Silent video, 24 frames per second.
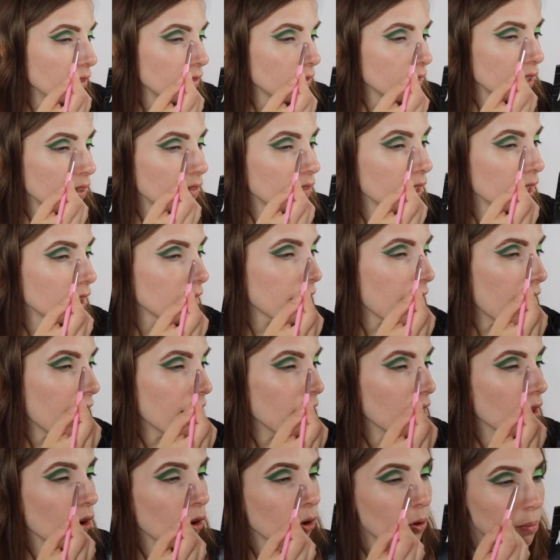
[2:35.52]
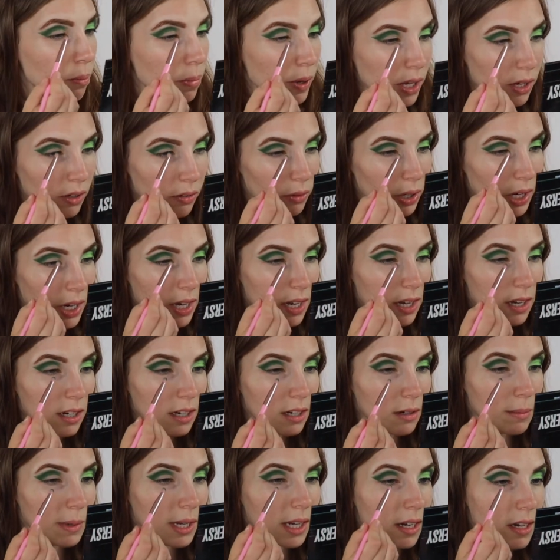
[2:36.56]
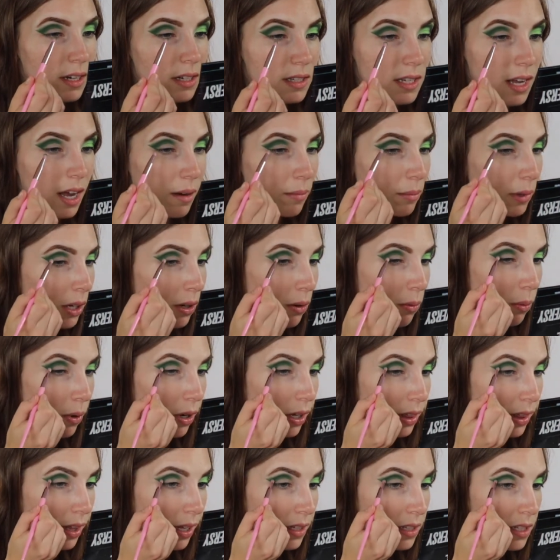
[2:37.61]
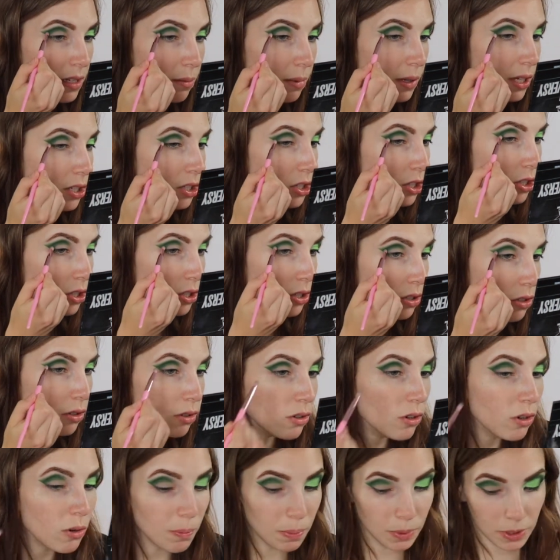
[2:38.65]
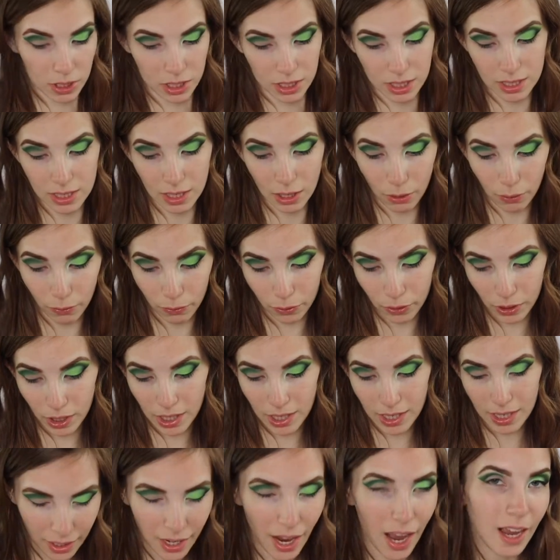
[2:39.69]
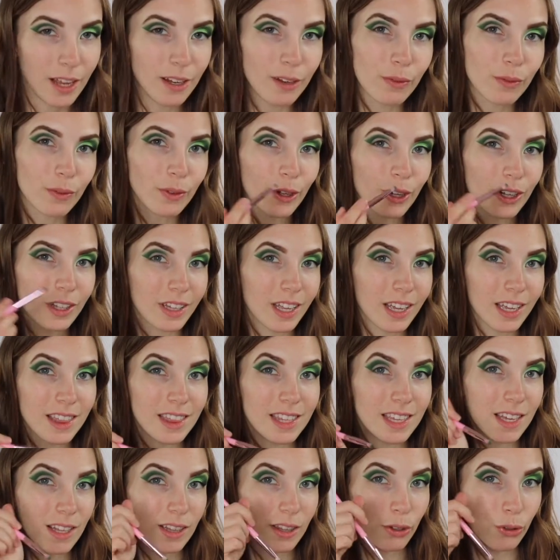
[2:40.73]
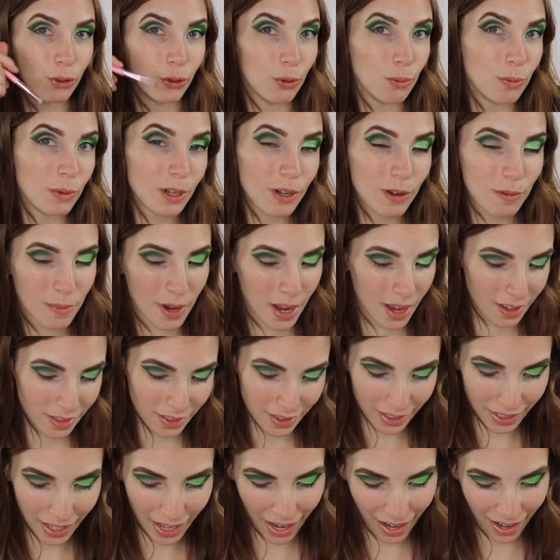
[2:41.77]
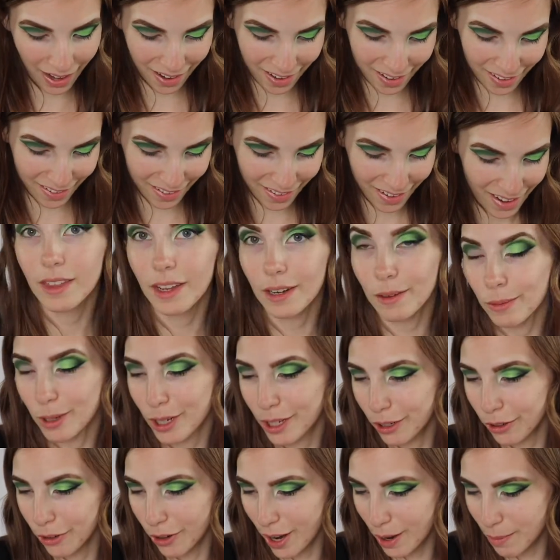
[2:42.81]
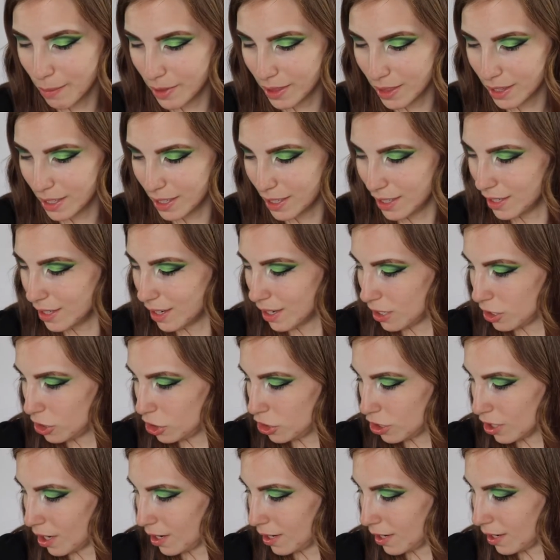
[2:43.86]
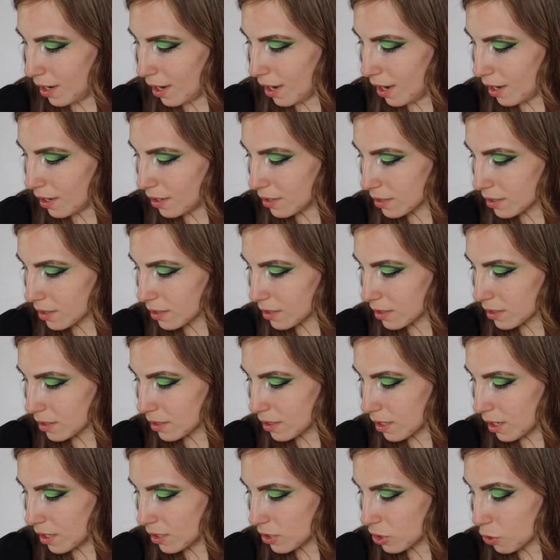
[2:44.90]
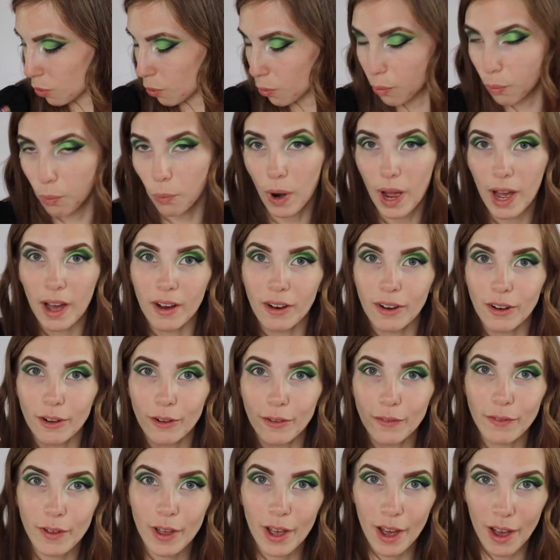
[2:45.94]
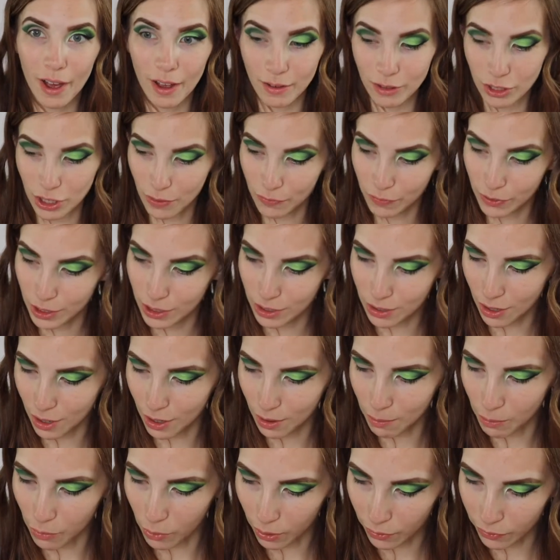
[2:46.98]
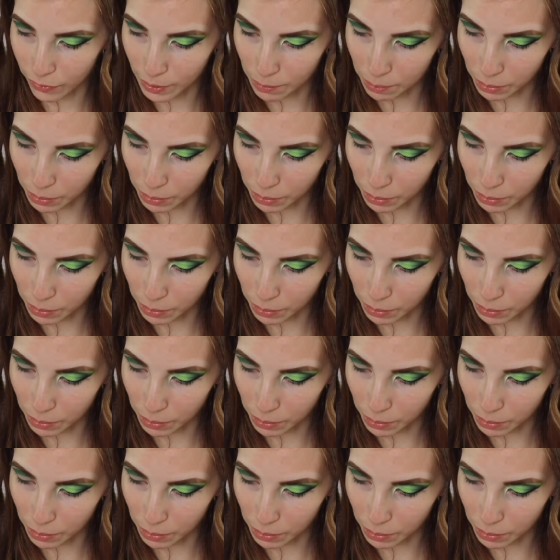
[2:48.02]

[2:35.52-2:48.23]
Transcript: of leaving that open right here because I'm going to want that to be super silvery and kind of look like the aluminum on the can. Then I'm going to grab the JS12 Jeffree Star Morphe